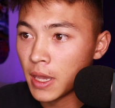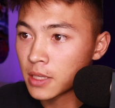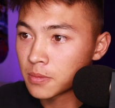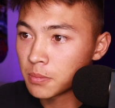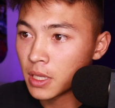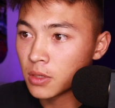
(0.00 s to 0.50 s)
As
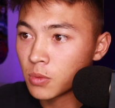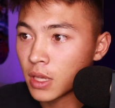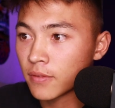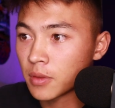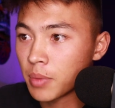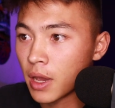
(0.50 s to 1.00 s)
men, we
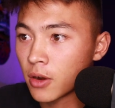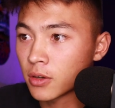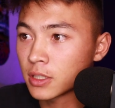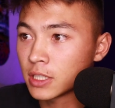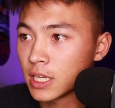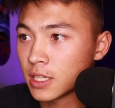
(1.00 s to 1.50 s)
have the power to
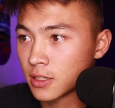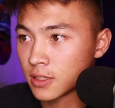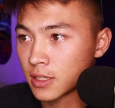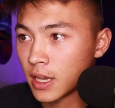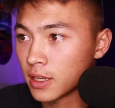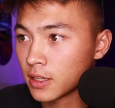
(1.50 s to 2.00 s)
change
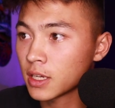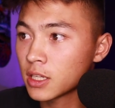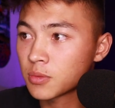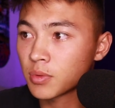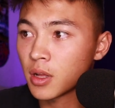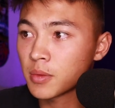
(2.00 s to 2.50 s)
society. Society's
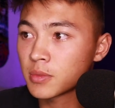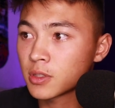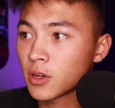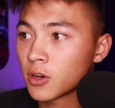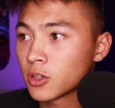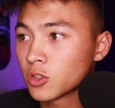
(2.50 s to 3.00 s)
problems
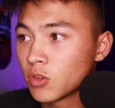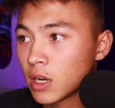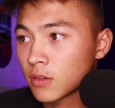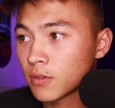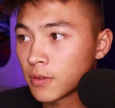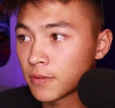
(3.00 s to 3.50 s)
are a
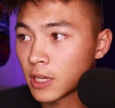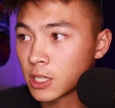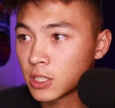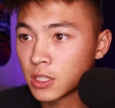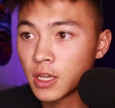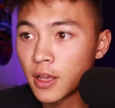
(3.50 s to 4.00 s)
direct
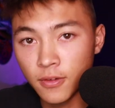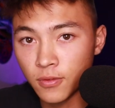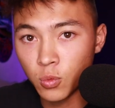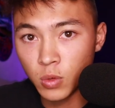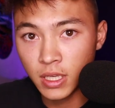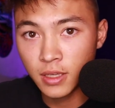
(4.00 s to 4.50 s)
reflection of
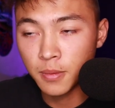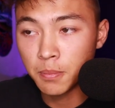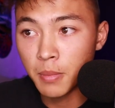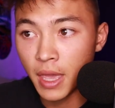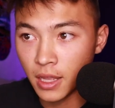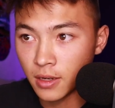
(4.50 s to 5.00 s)
weak
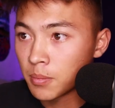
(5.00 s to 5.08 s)
men.